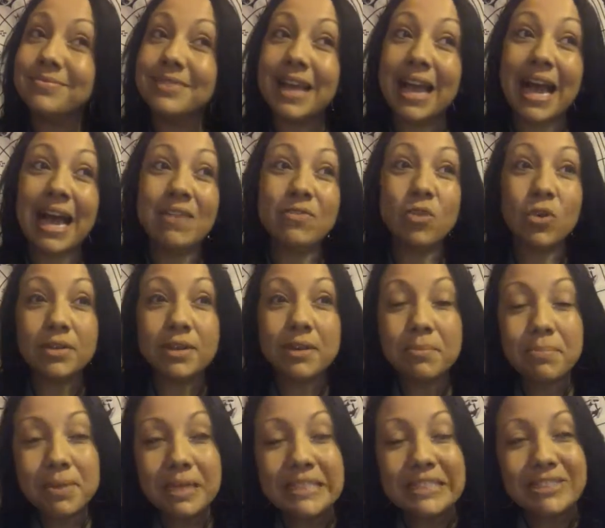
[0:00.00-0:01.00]
I've only
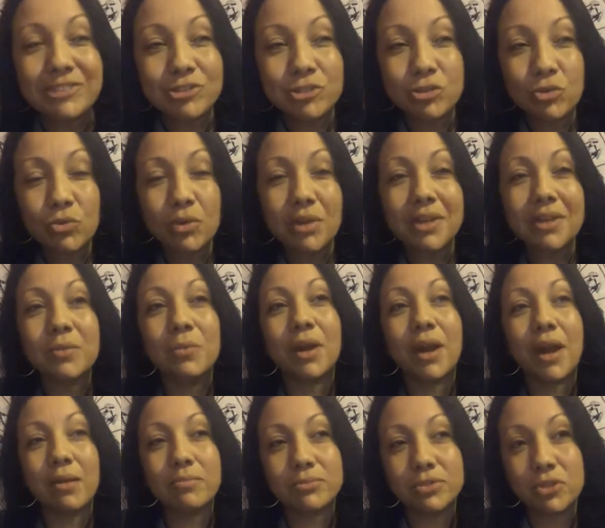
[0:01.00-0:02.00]
been doing what
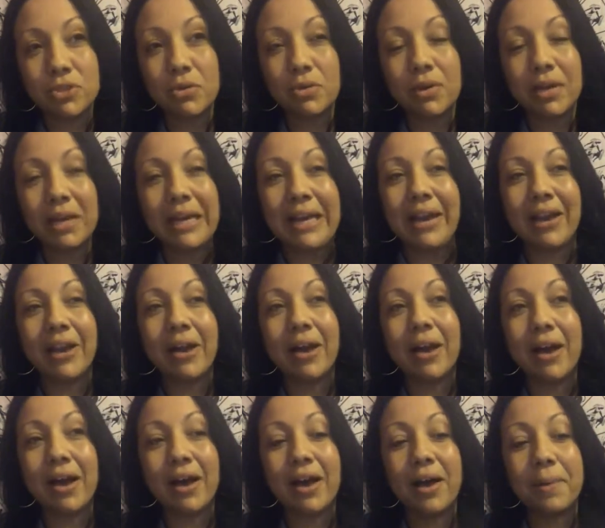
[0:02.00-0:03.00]
I'm doing
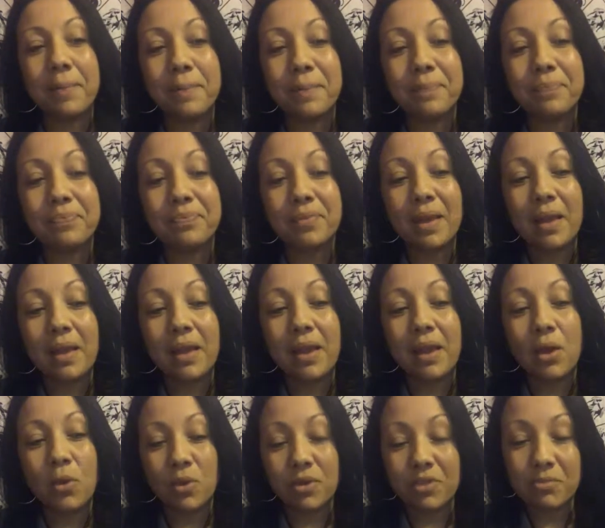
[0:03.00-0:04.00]

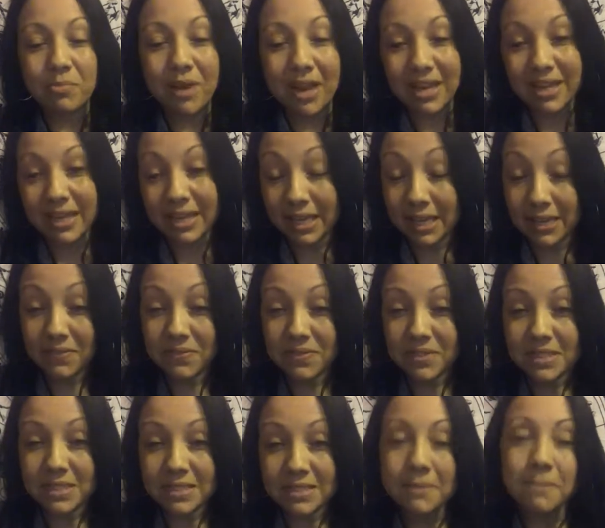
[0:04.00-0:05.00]
with my
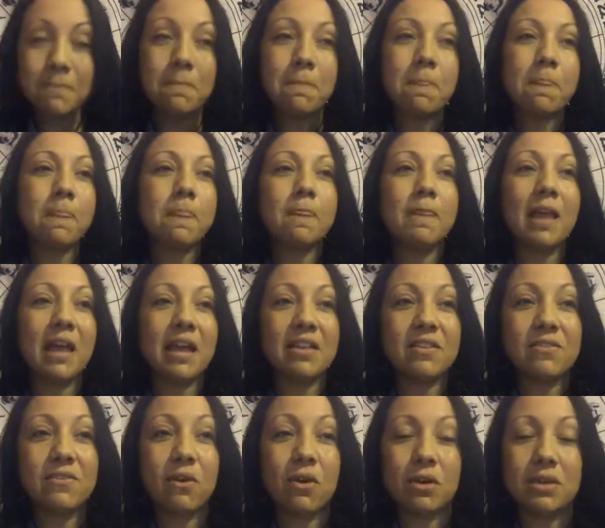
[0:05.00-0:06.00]
gifts as
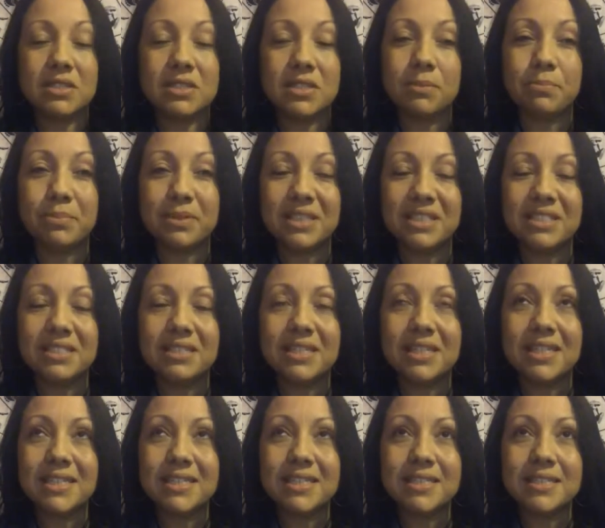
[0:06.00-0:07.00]
far as a
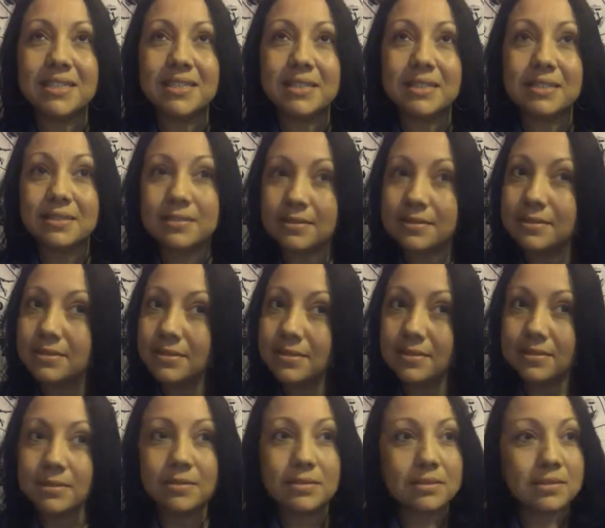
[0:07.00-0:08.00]
business
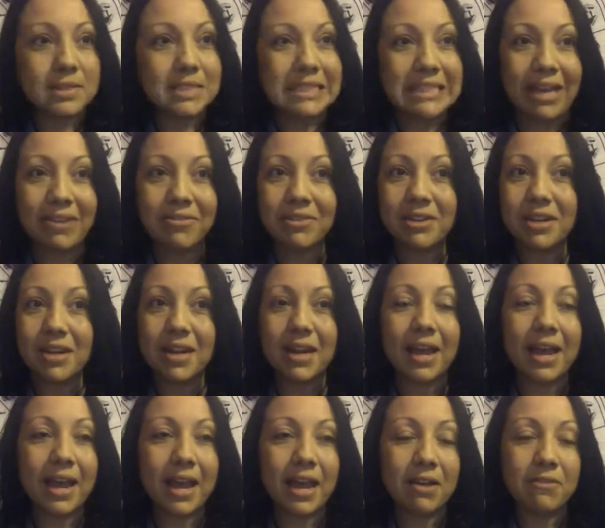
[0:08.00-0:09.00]

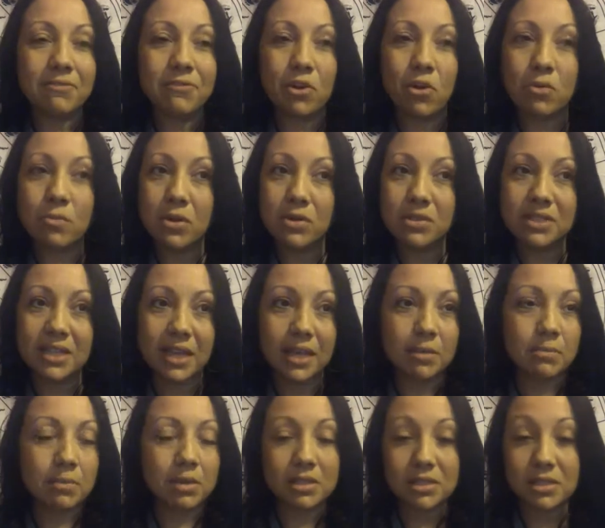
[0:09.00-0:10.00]
7.5, almost 8
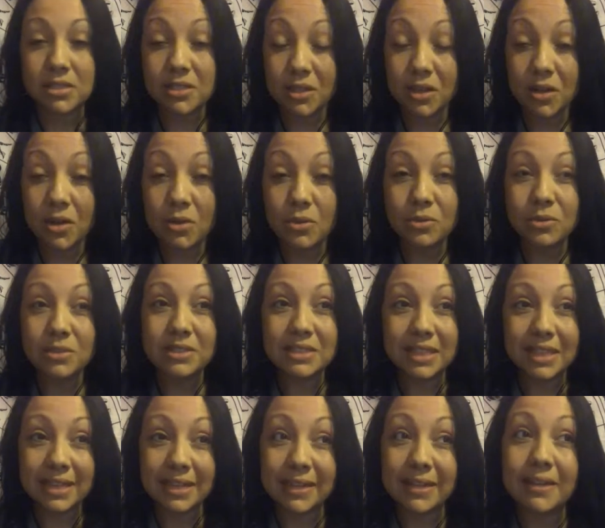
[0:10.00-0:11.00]
months ago.
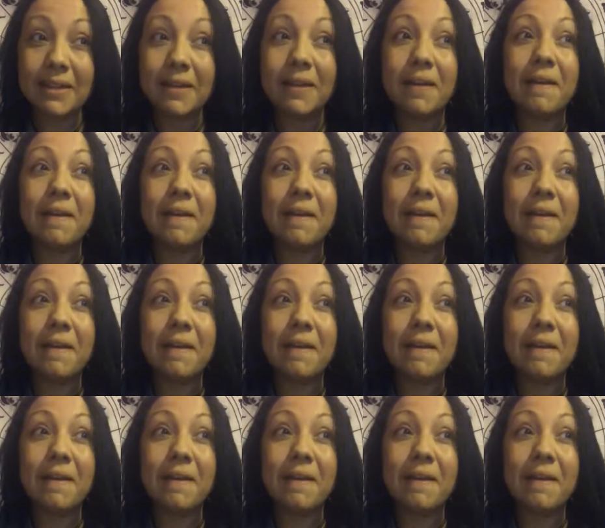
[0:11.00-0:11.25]
Like,